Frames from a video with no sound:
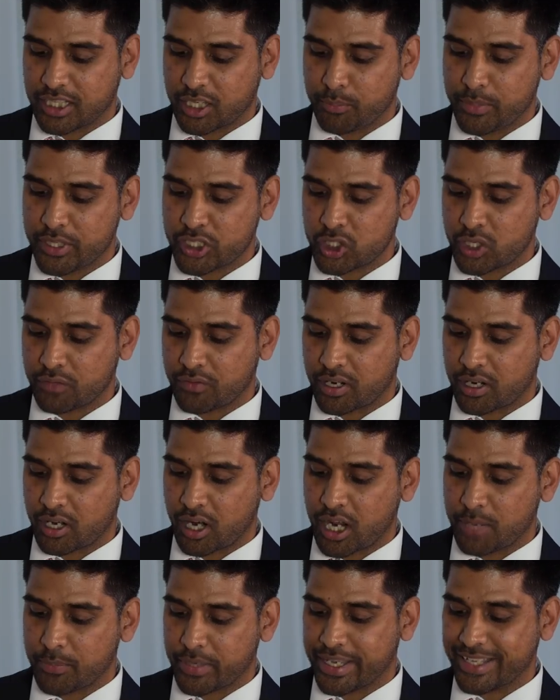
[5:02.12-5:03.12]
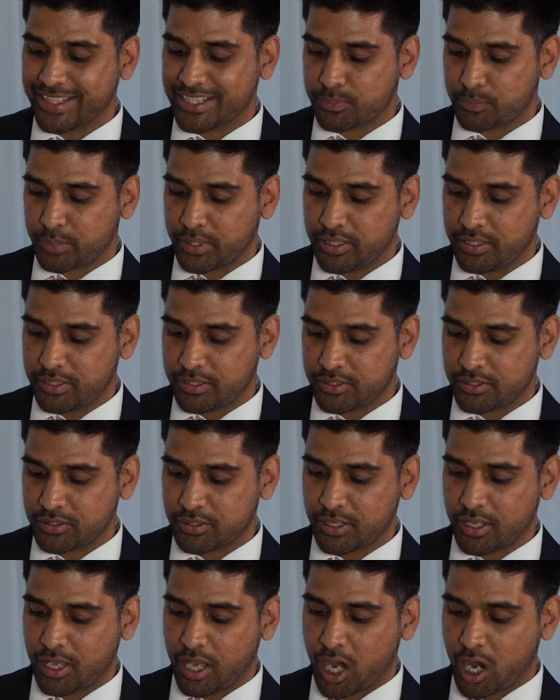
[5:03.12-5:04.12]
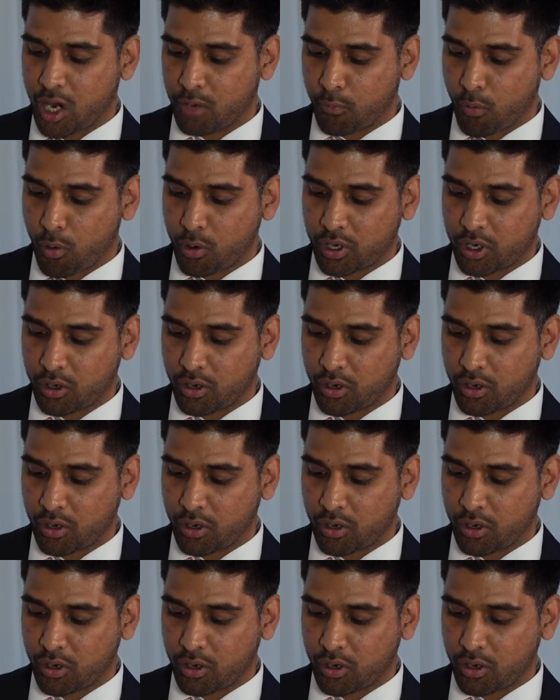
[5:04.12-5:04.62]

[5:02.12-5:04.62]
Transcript: the commission of a crime against peace, a war